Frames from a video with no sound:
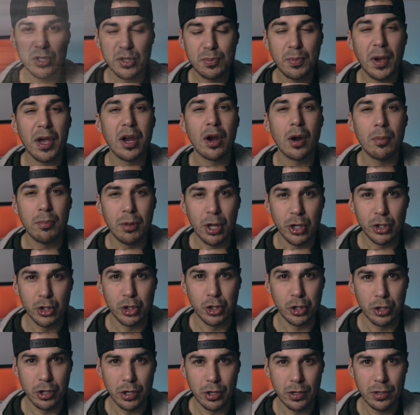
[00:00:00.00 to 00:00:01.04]
spike our blood
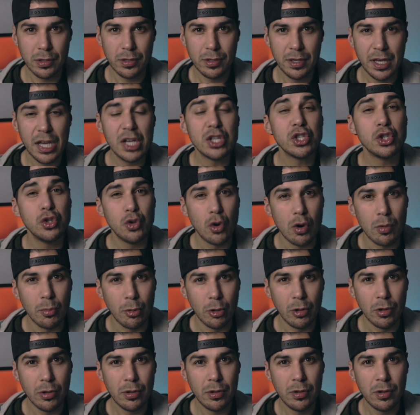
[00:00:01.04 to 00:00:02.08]
sugar. It's
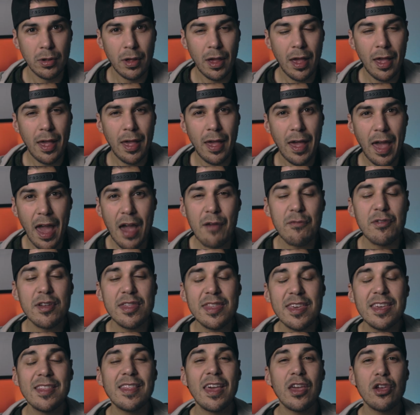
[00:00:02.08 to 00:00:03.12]
normal.
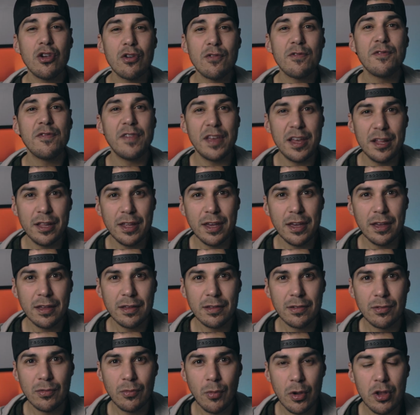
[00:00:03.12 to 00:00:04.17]
Everything that you're feeling
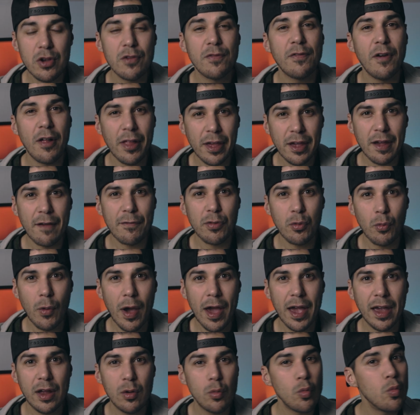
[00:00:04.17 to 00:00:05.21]
when you're falling off the
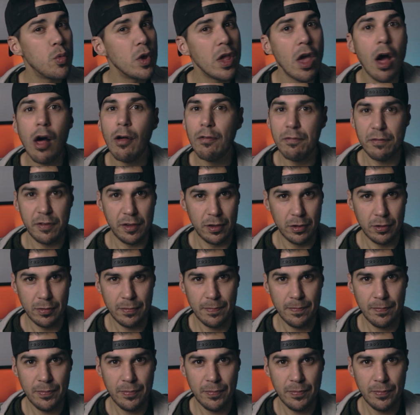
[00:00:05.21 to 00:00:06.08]
wagon, we all feel.